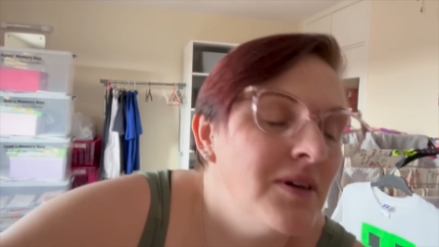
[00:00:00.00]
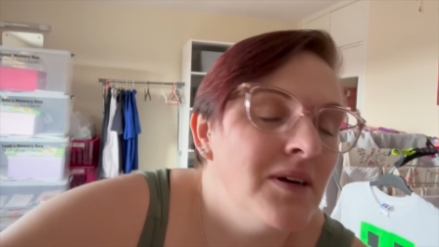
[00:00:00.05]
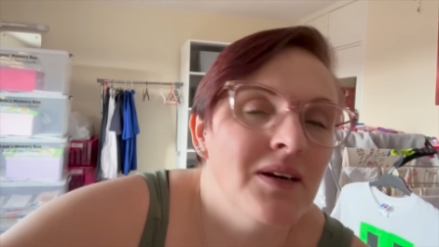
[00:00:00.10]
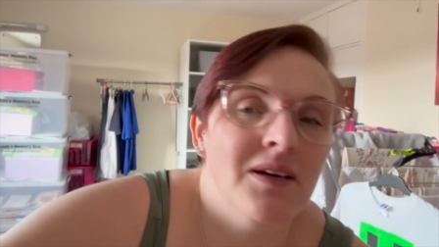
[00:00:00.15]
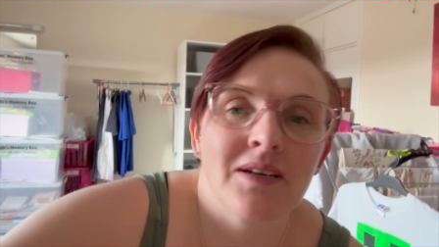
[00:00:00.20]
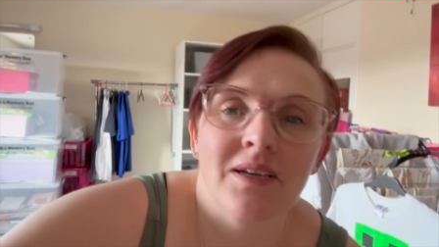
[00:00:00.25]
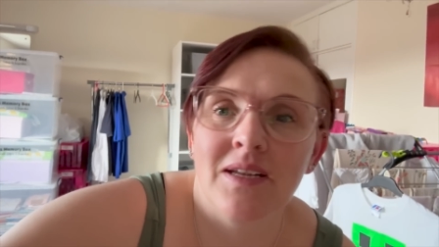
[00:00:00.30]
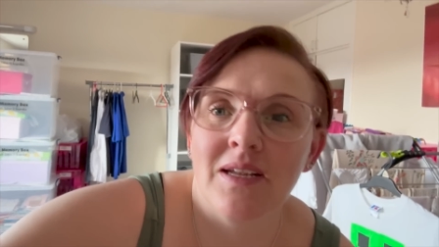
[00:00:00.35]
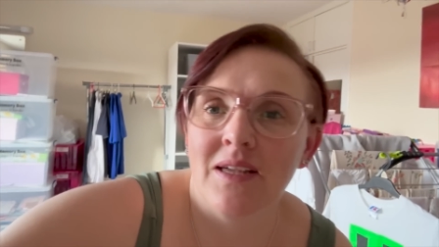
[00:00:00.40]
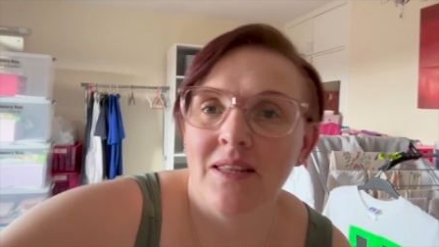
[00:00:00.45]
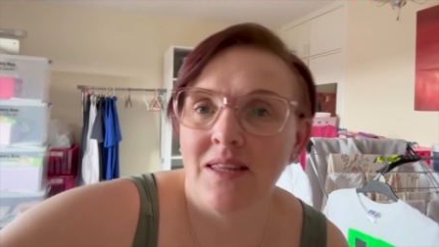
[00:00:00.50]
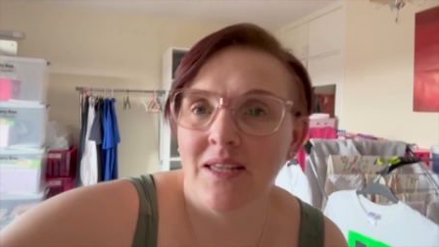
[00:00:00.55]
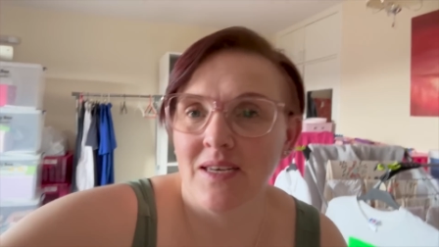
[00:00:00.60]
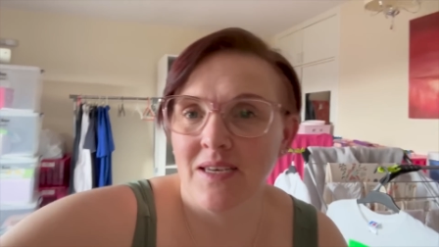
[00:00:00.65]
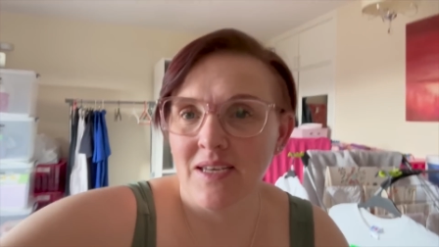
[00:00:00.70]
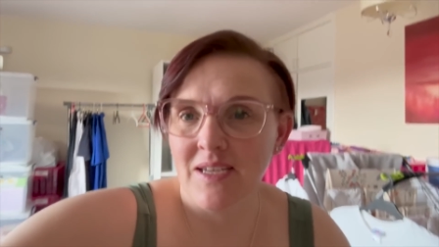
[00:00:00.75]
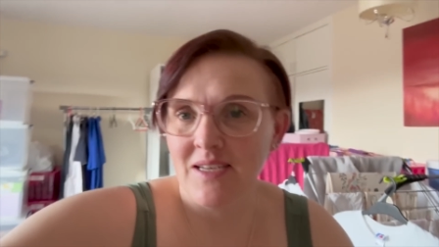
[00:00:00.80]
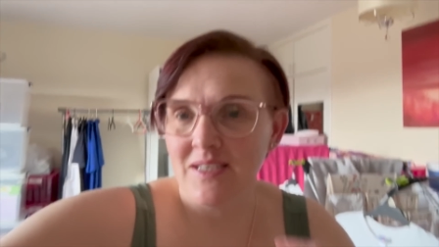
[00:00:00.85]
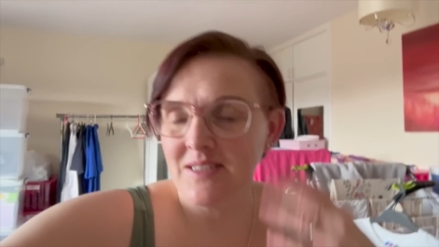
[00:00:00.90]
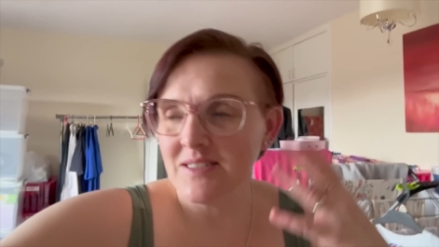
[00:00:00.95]
i then
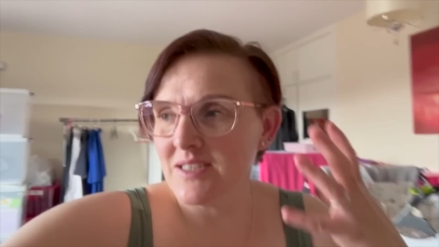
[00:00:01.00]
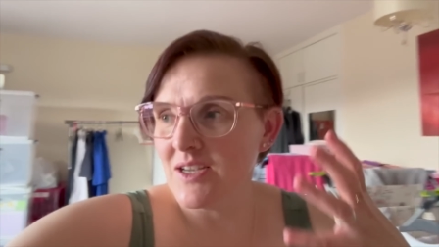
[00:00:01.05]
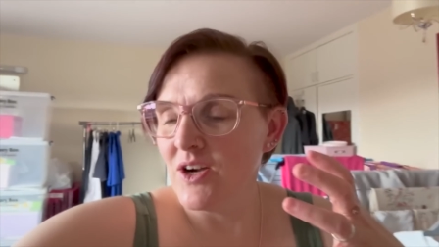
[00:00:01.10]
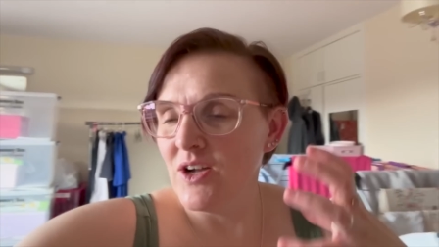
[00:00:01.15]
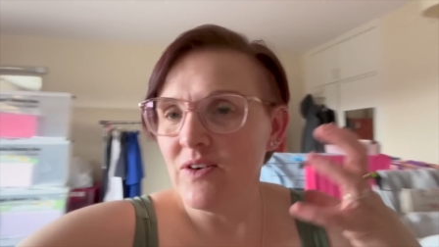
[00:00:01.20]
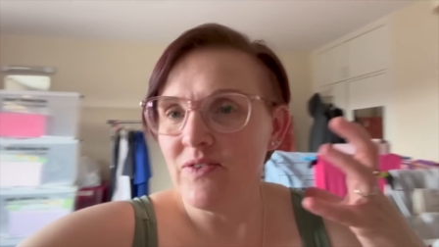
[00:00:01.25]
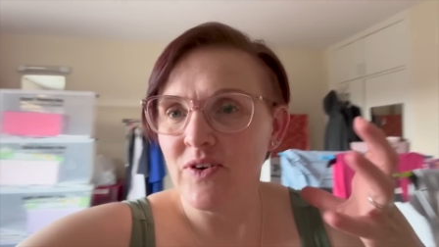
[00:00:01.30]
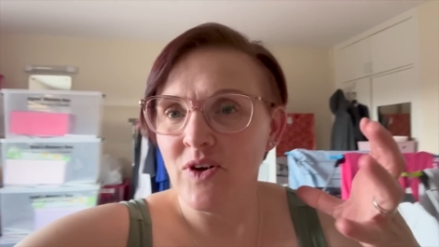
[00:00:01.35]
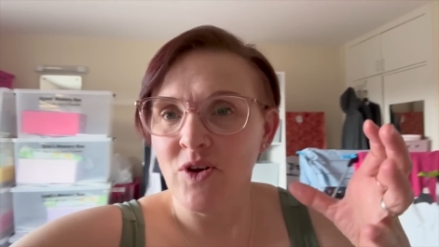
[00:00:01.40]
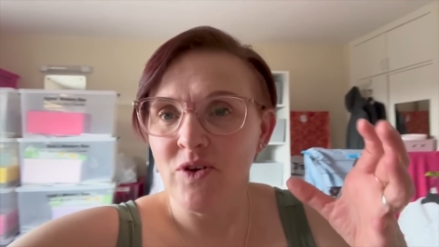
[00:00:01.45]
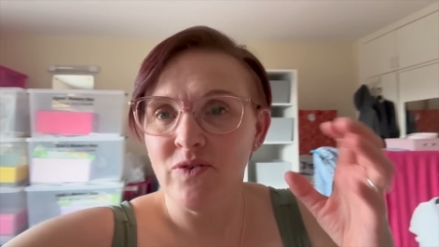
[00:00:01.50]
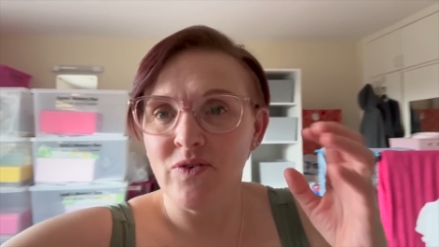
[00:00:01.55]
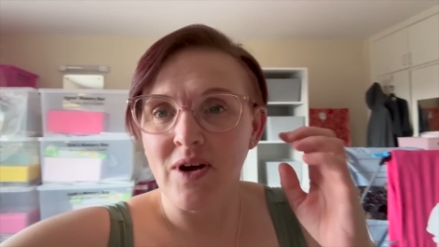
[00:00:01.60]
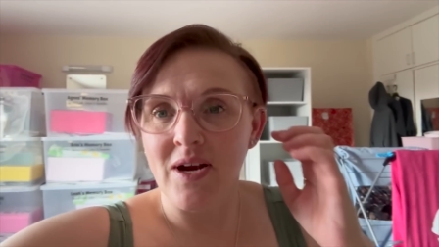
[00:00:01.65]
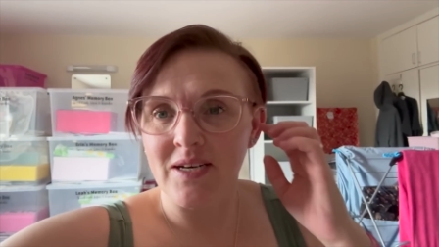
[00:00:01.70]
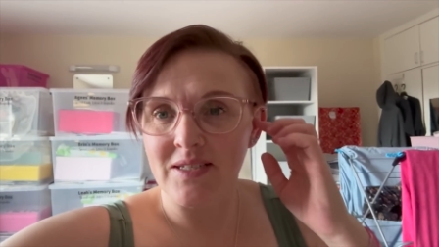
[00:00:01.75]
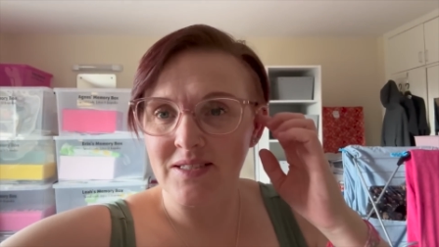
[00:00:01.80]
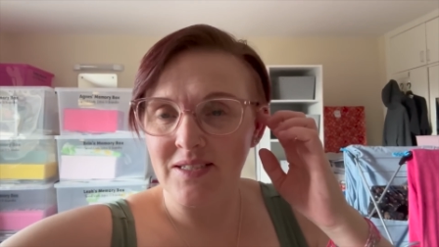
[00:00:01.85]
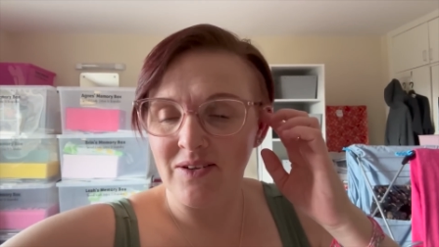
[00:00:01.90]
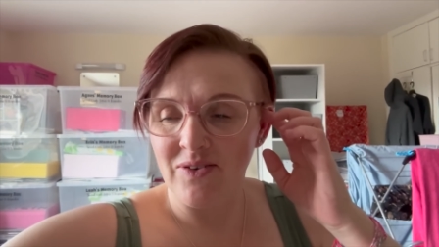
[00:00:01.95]
get into kind of an
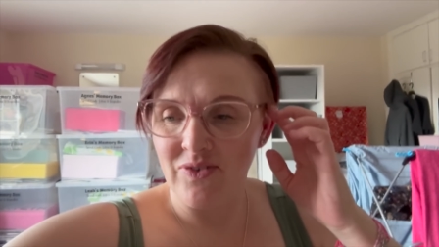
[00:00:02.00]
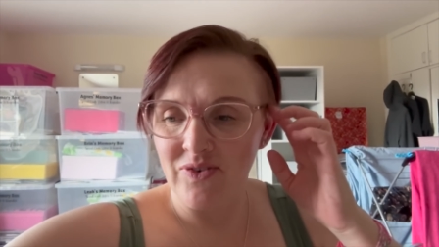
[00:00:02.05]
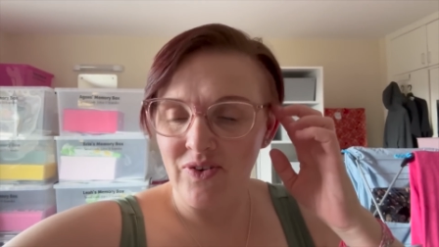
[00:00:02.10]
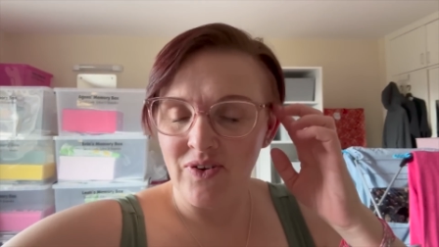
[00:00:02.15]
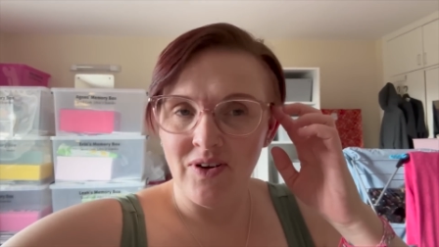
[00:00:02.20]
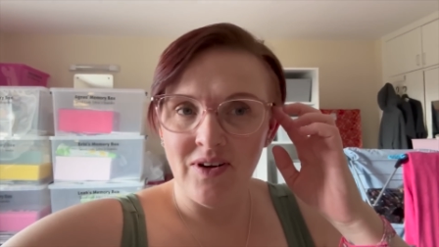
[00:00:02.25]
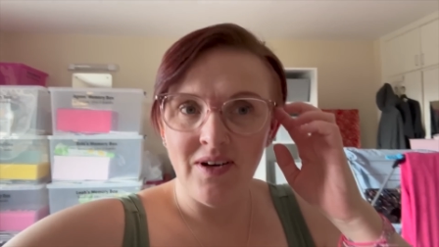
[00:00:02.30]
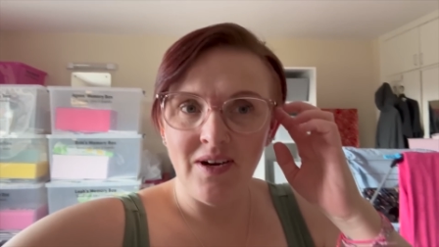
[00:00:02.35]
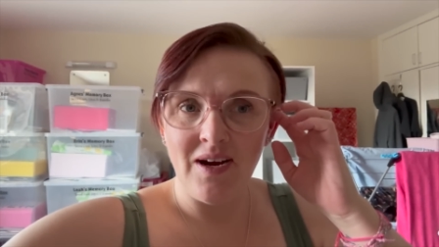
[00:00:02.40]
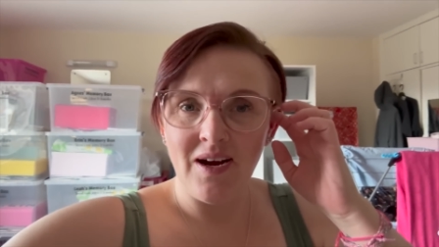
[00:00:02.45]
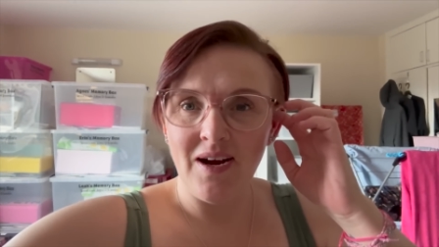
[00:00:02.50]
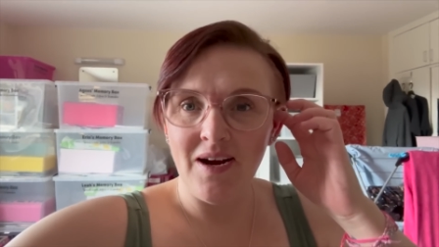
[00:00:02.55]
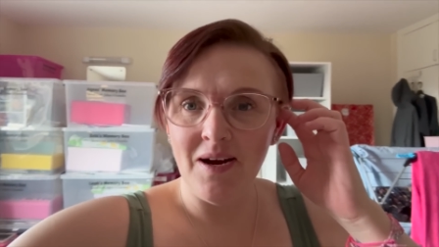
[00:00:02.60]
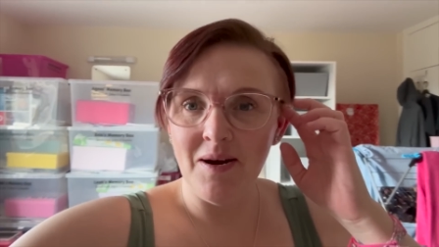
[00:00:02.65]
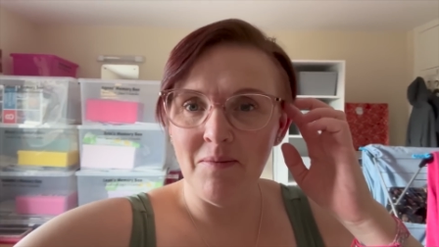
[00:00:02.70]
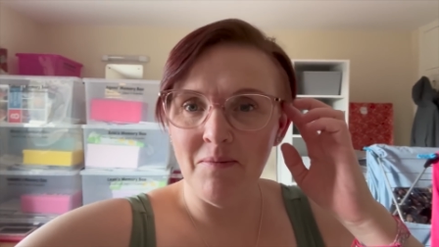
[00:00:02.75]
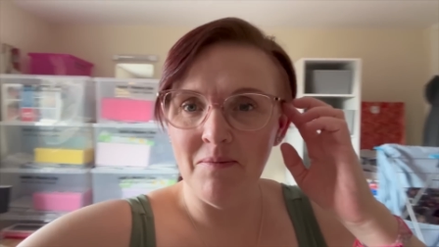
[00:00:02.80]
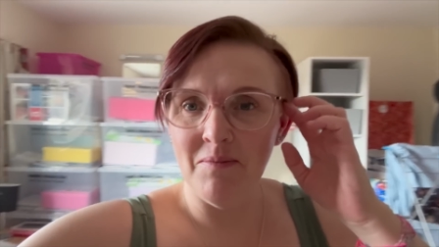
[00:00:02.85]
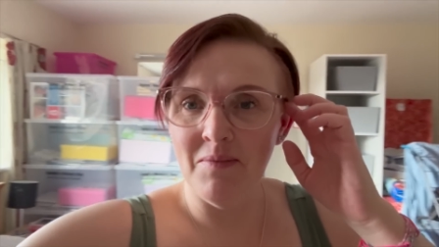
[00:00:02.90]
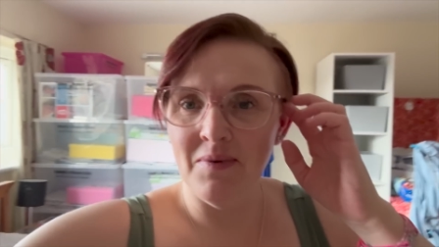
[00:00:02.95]
overactive
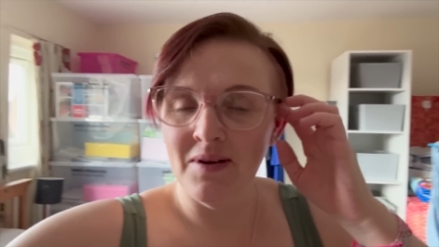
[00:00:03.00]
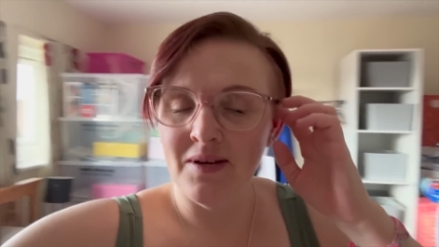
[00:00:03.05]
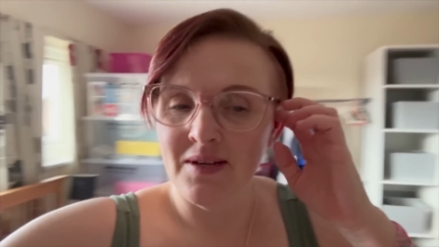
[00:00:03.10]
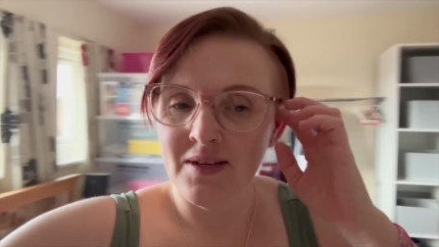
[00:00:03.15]
um,